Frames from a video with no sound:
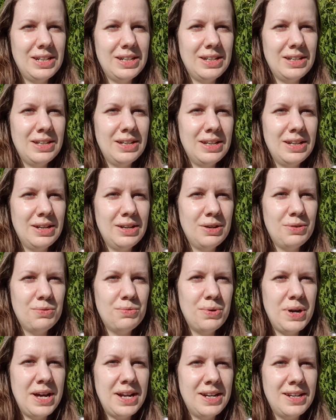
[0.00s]

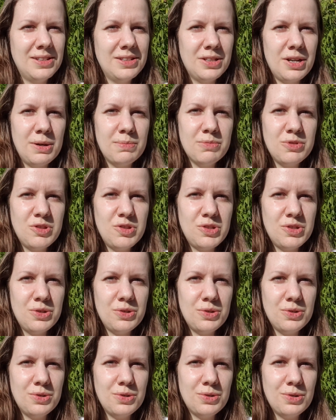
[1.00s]
when it comes
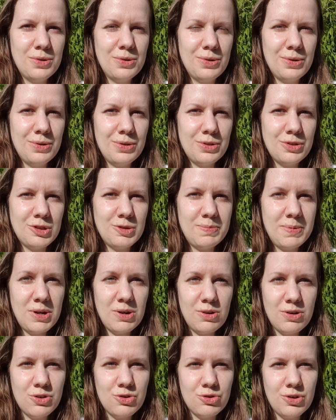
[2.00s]
to
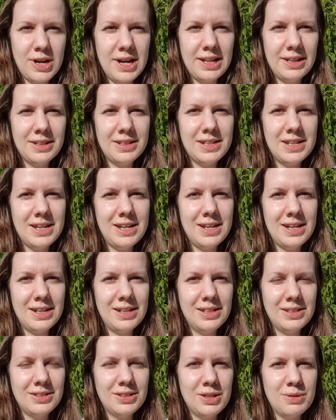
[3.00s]
spirituality and
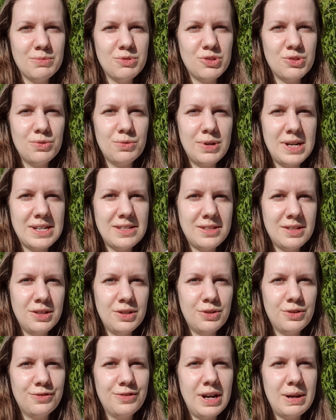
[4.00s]
it comes to raising
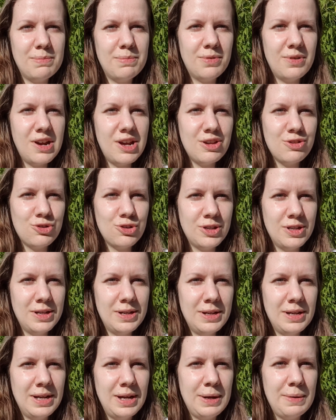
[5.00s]
your vibration
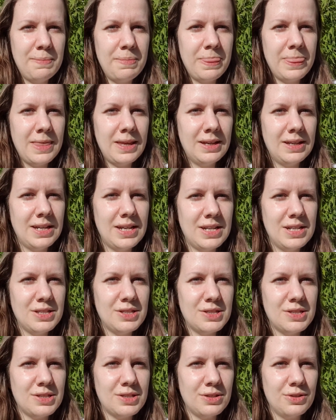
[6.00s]

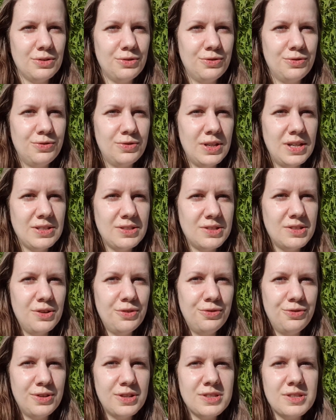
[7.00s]
is the
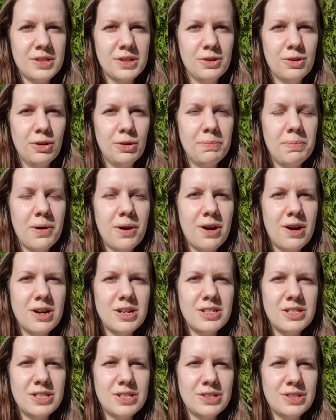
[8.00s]
physical
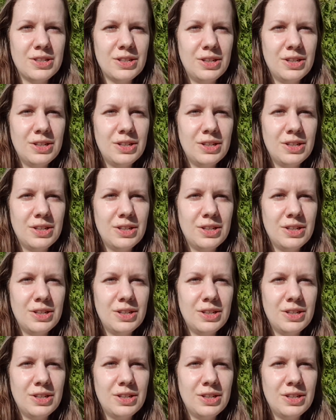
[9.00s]
part